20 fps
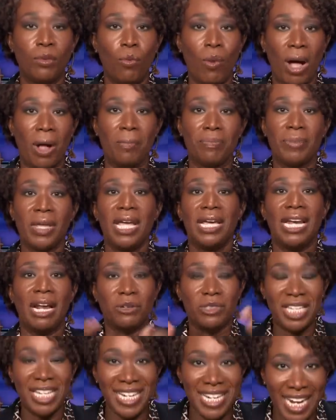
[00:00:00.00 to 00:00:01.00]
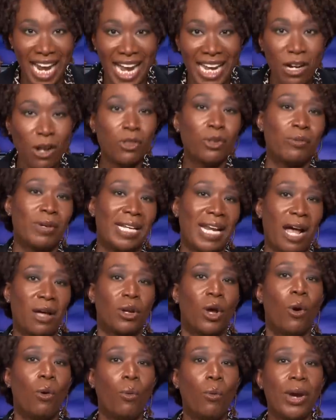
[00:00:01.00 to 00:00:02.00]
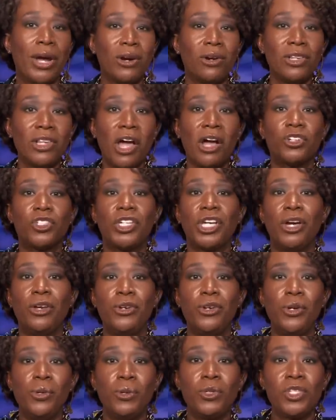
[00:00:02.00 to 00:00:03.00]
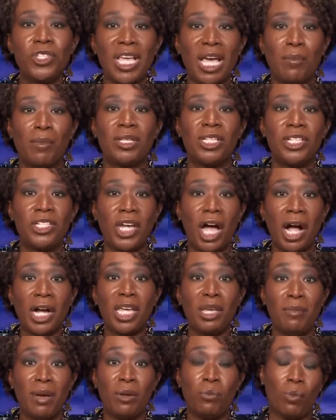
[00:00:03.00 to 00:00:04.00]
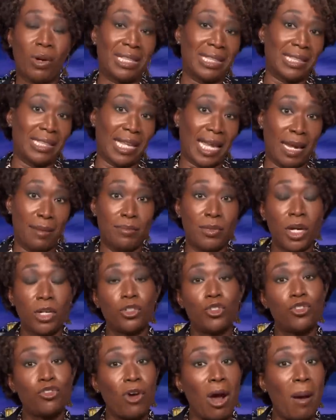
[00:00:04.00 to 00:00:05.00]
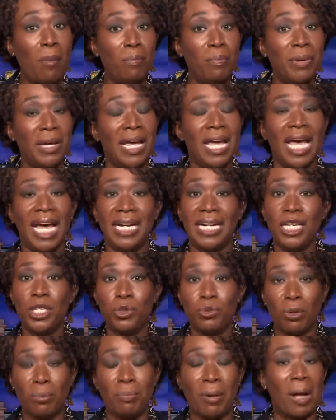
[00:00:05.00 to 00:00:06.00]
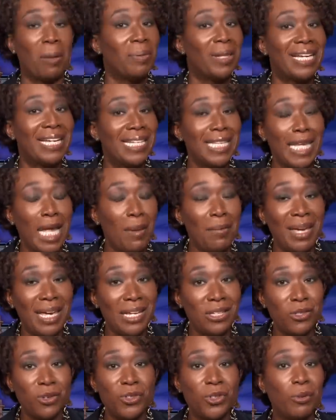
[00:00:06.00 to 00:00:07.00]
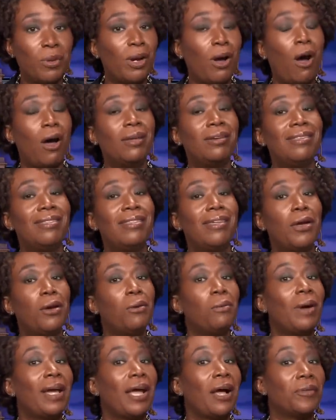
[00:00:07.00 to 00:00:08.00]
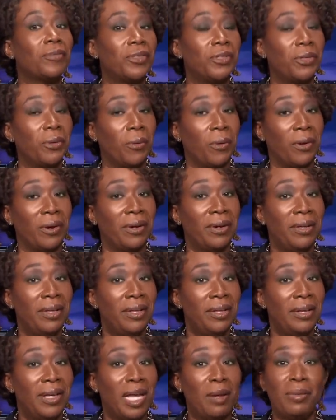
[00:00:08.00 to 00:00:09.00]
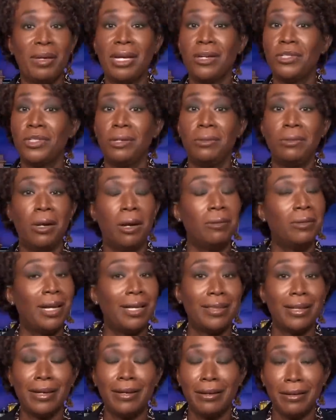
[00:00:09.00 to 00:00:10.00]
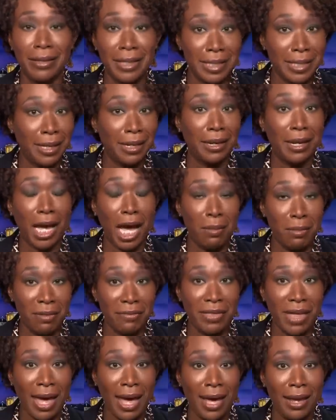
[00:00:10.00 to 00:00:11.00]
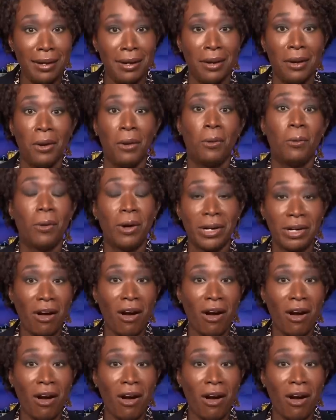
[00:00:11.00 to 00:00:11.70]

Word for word: Well, now tonight on the ReidOut, we're launching a new segment to document what lame duck Trump and his Republican lemmings are doing on their way out the door. And because you know nothing good is going to come of that, we're